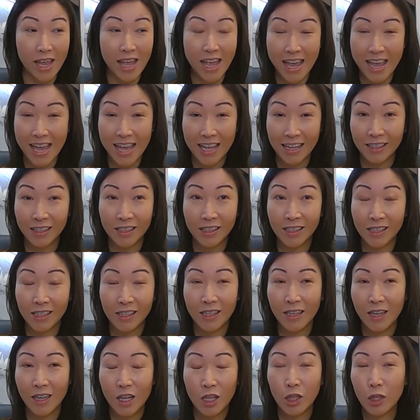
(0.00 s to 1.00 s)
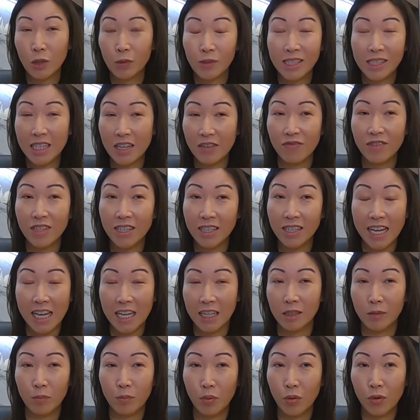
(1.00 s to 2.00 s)
end no definite
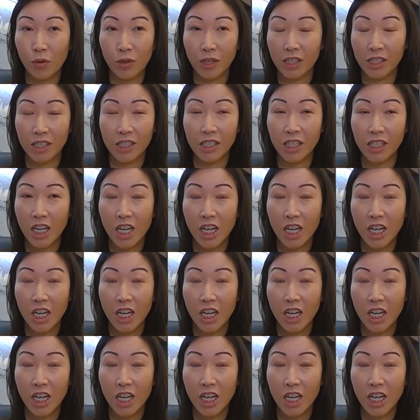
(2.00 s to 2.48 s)
end point